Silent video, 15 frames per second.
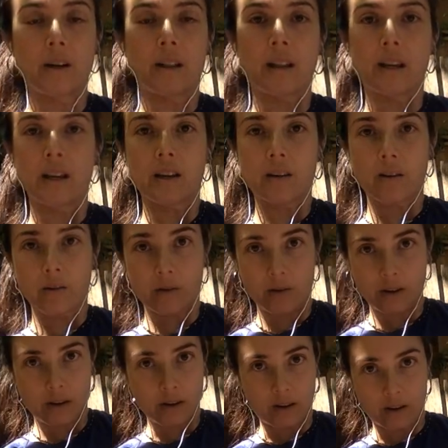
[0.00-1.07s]
like
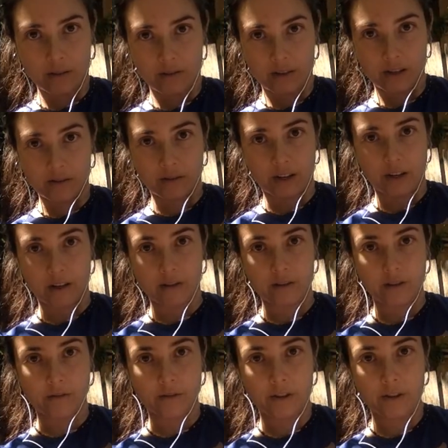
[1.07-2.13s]
in all of these
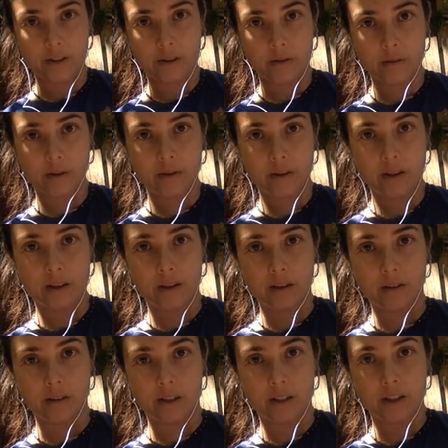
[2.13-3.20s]
videos, the first thing we're going to
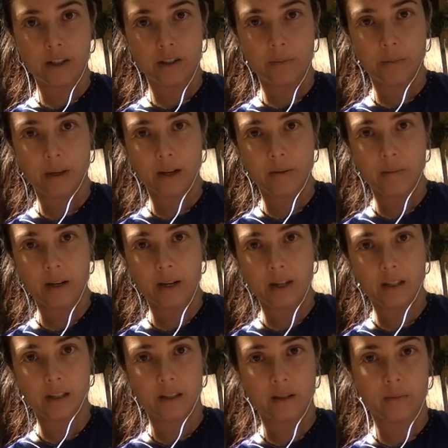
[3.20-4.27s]
do is just become
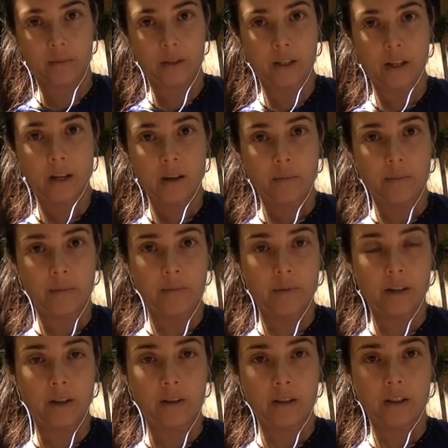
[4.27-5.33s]
accustomed,
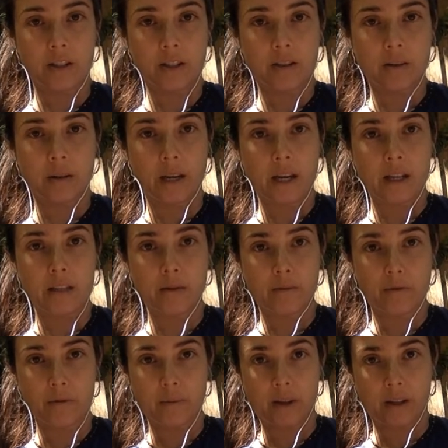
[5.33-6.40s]
is just gain some
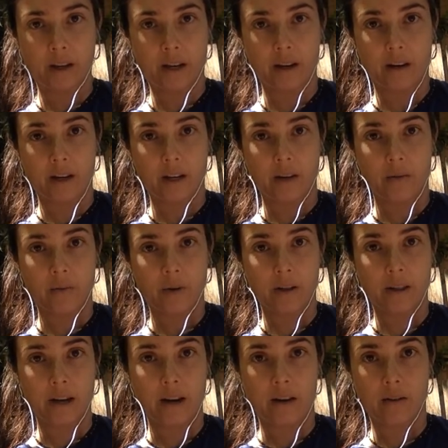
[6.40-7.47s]
familiarity with
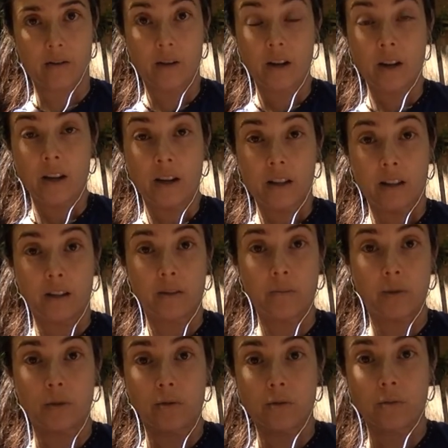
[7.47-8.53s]
how these
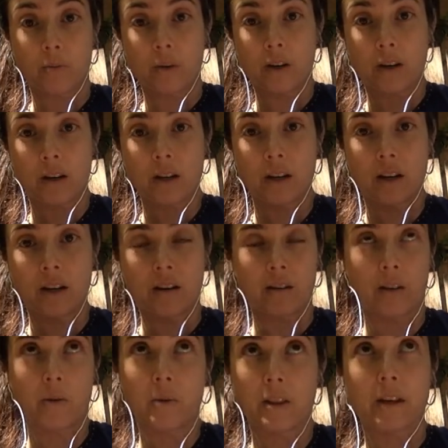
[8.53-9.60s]
bones work,
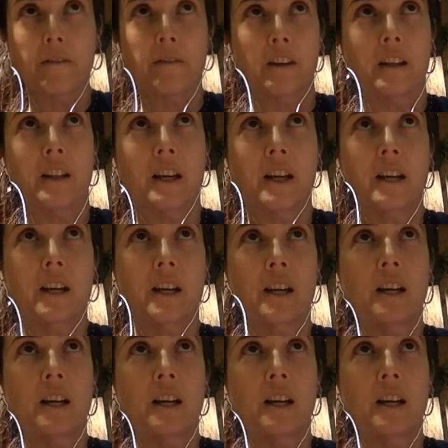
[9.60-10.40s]
like what they feel like.